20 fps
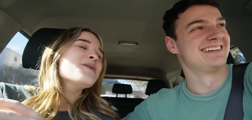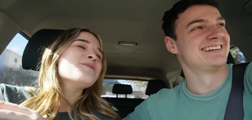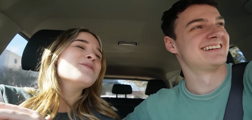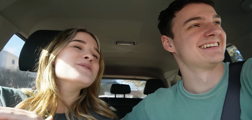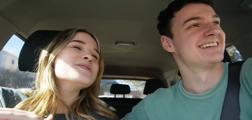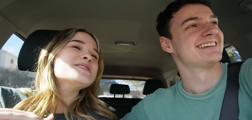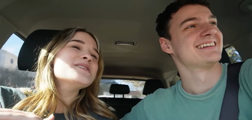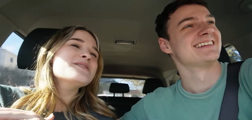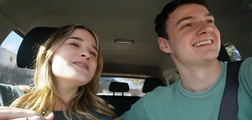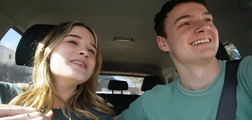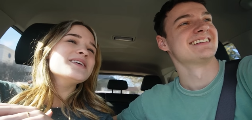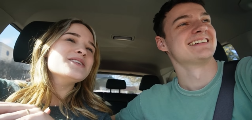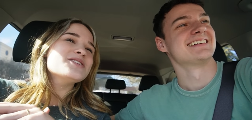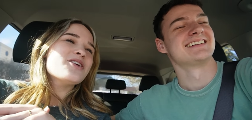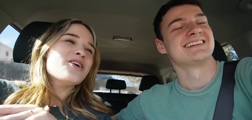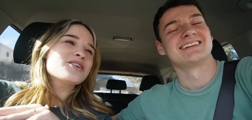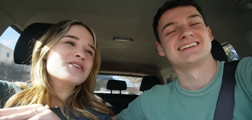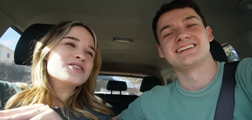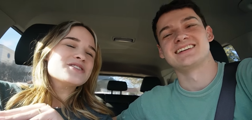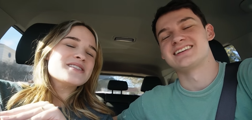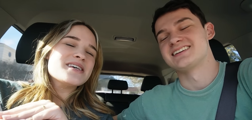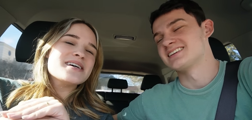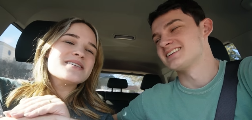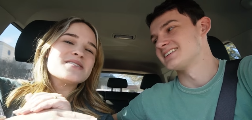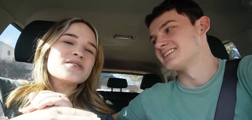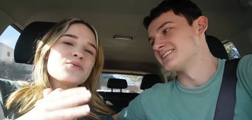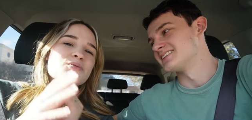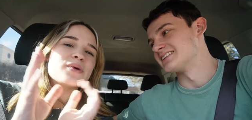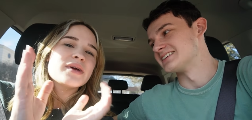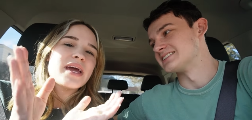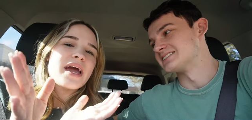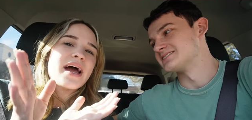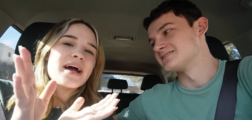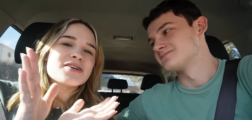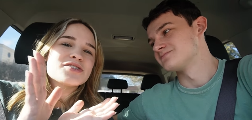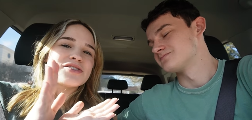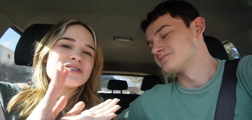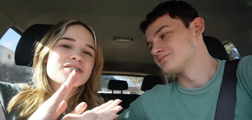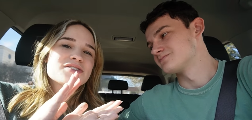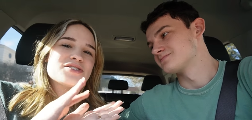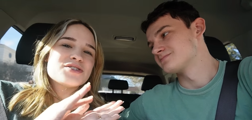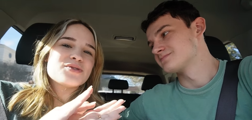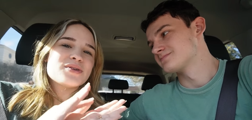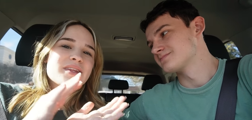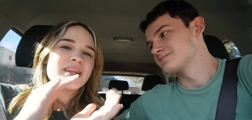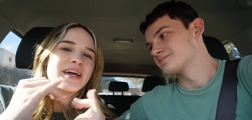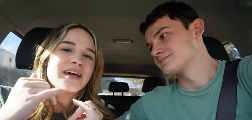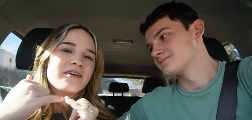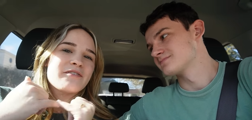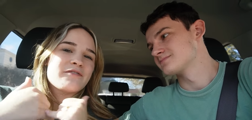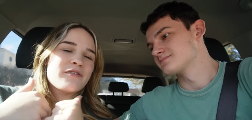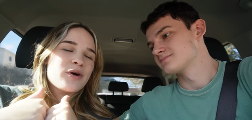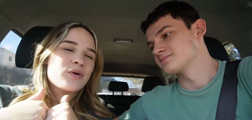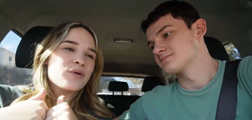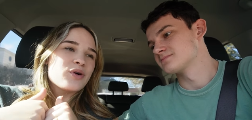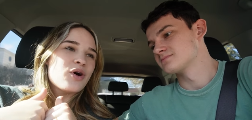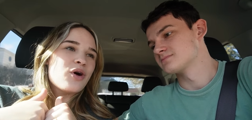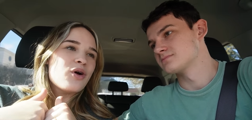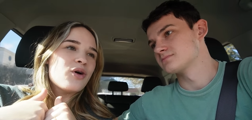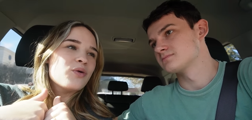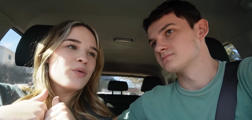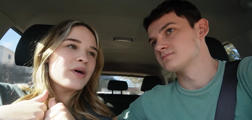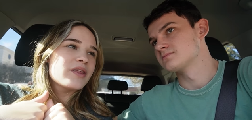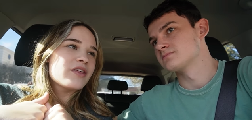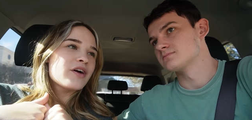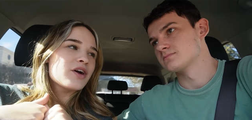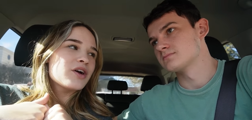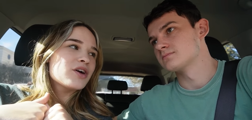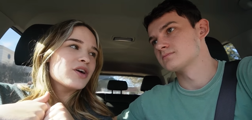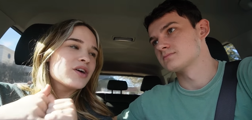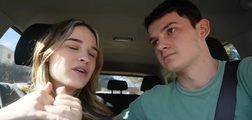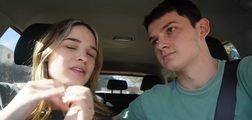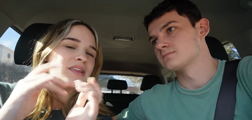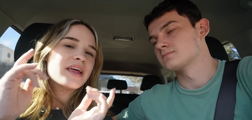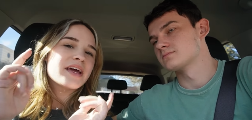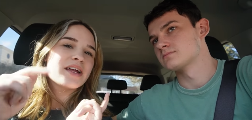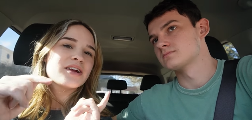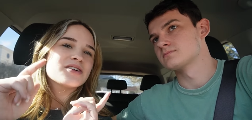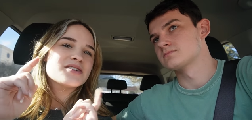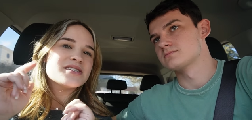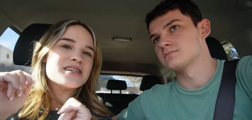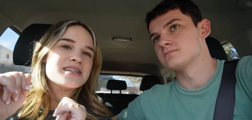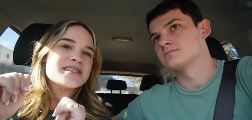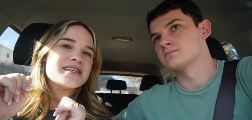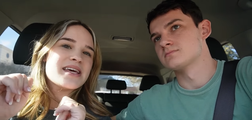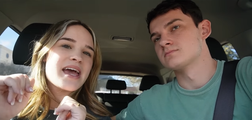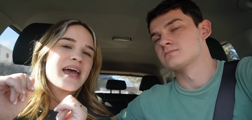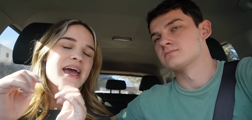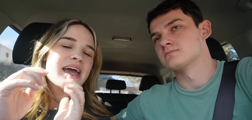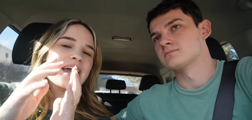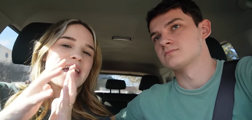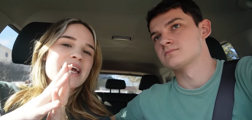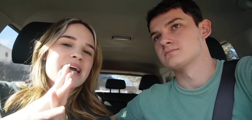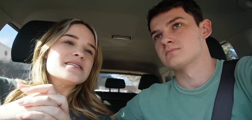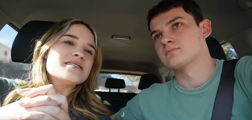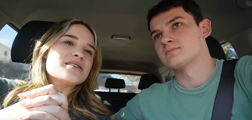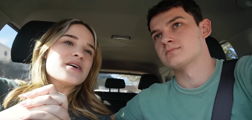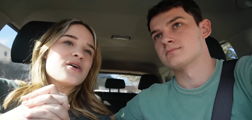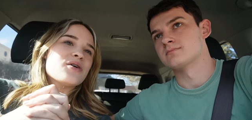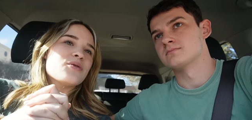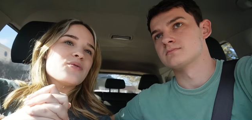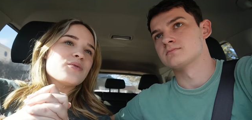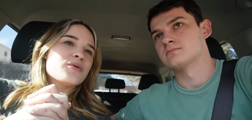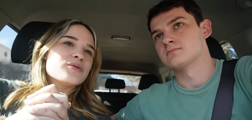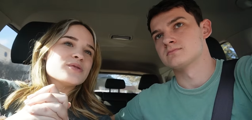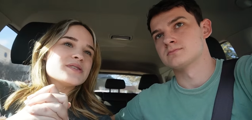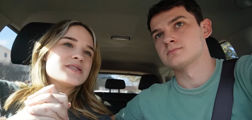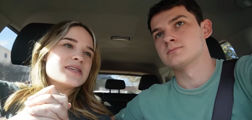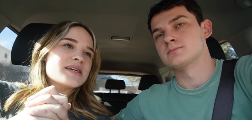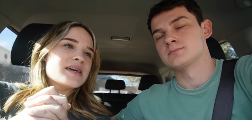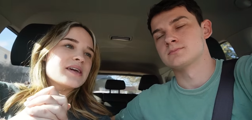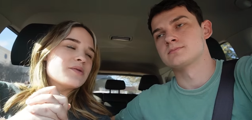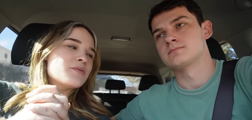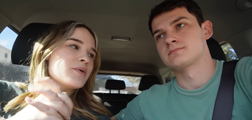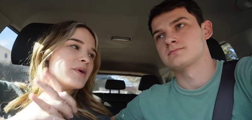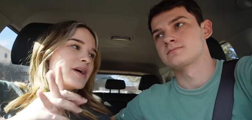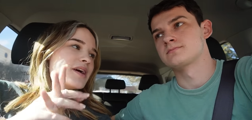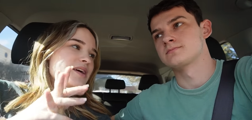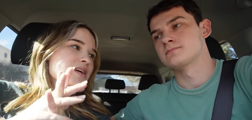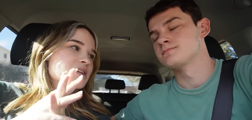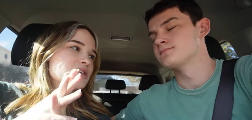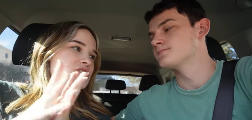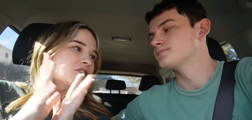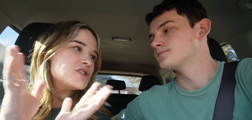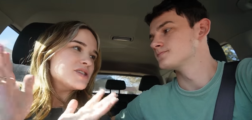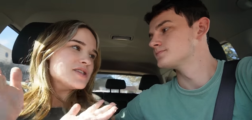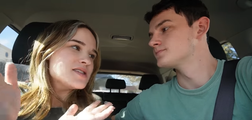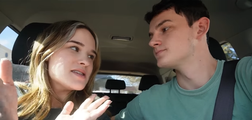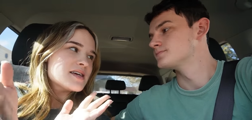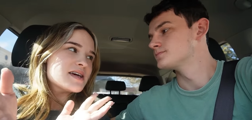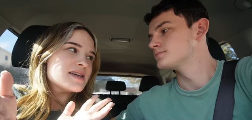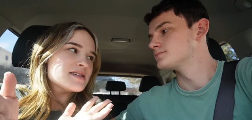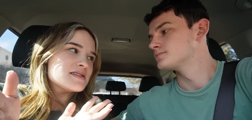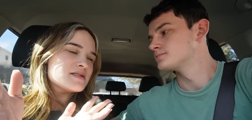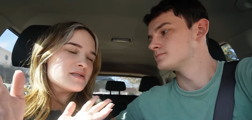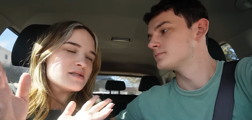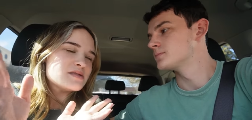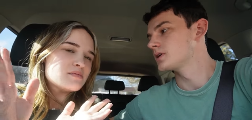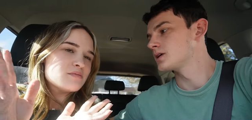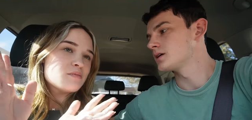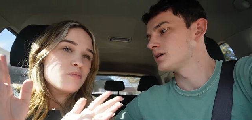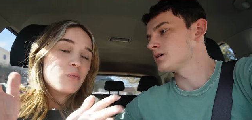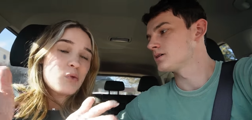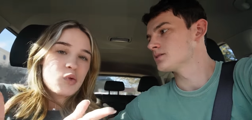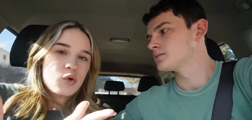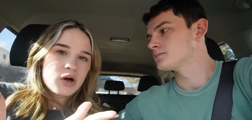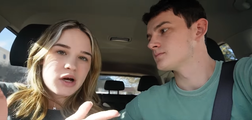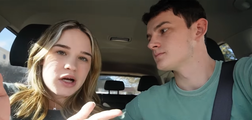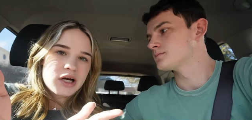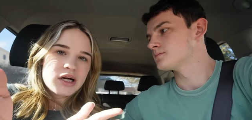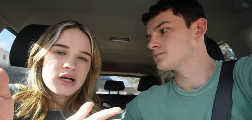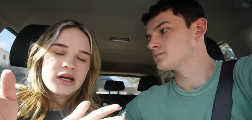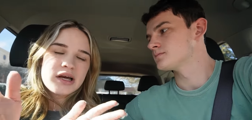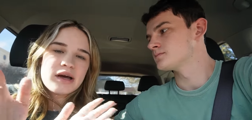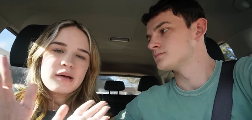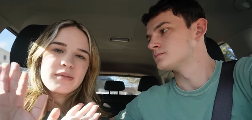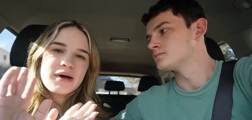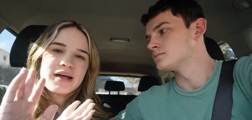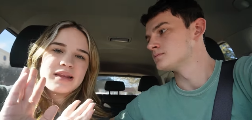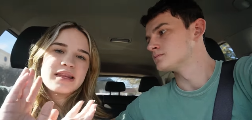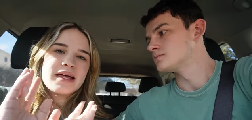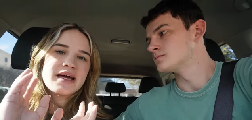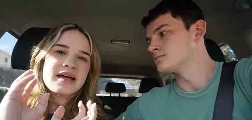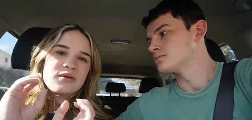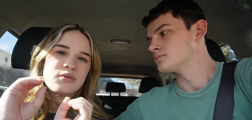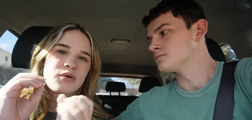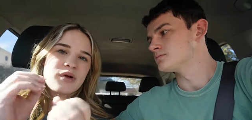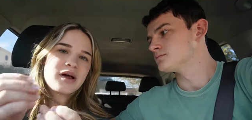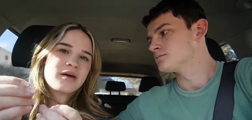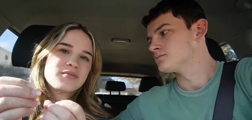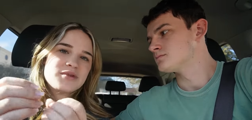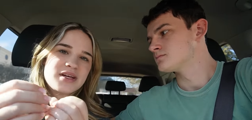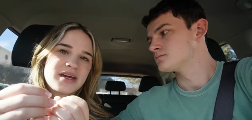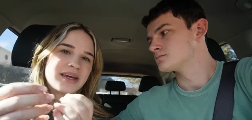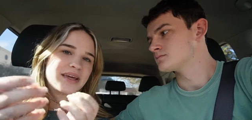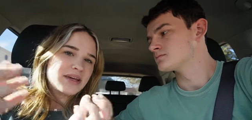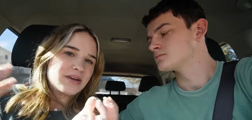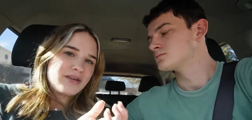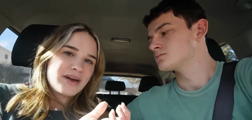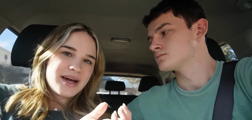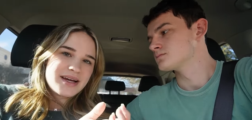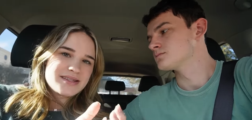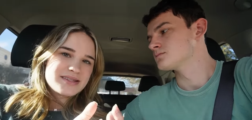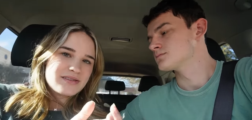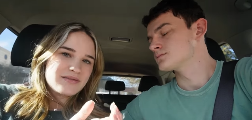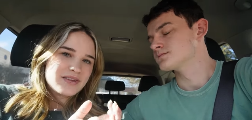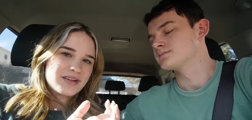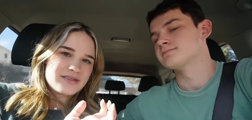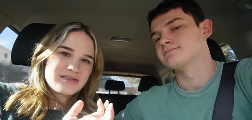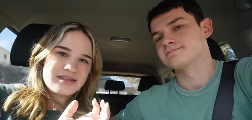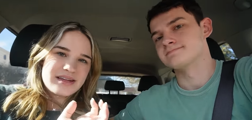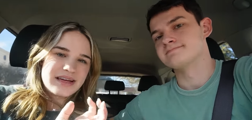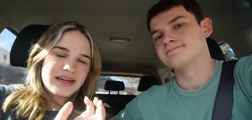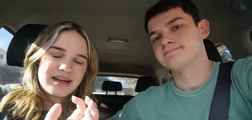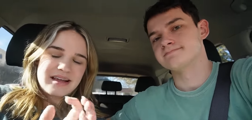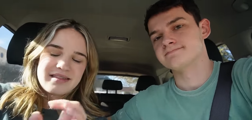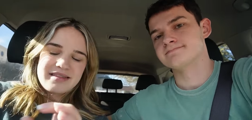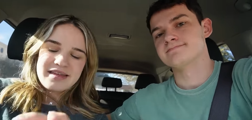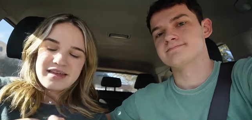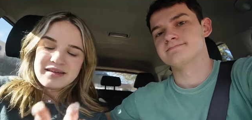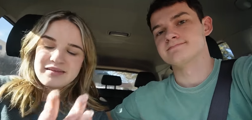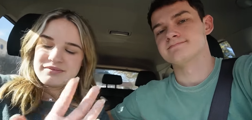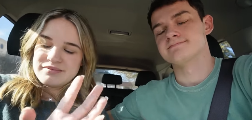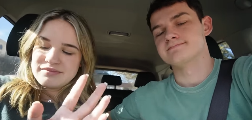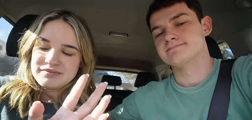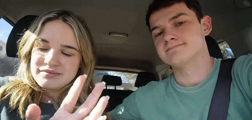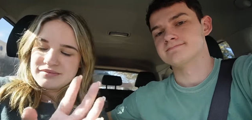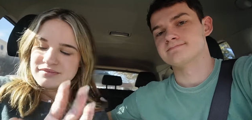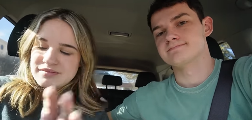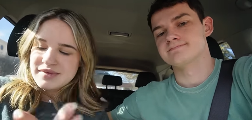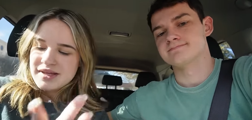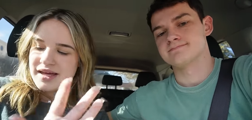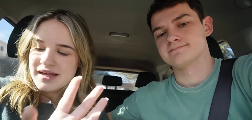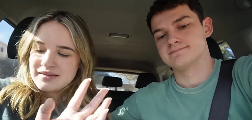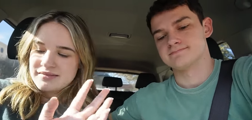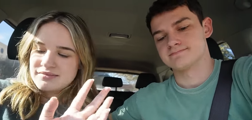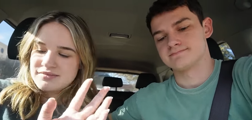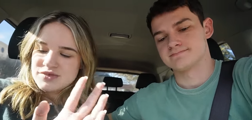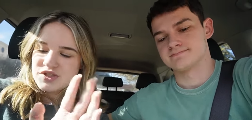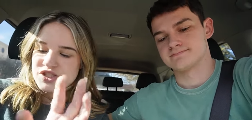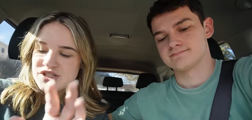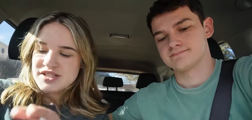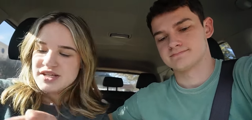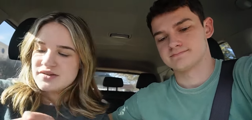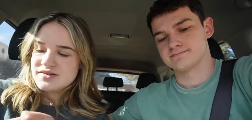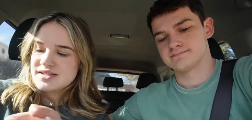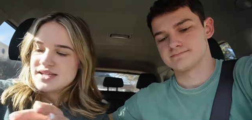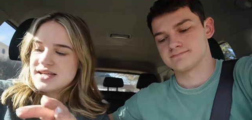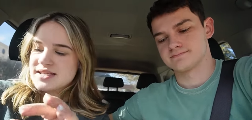Speaker 1: we'll see what the doctor says. So yeah. we actually are doing like a phone call with her later today. So we'll see what she says yeah. more about that, and we'll update you guys if there's like anything that she tells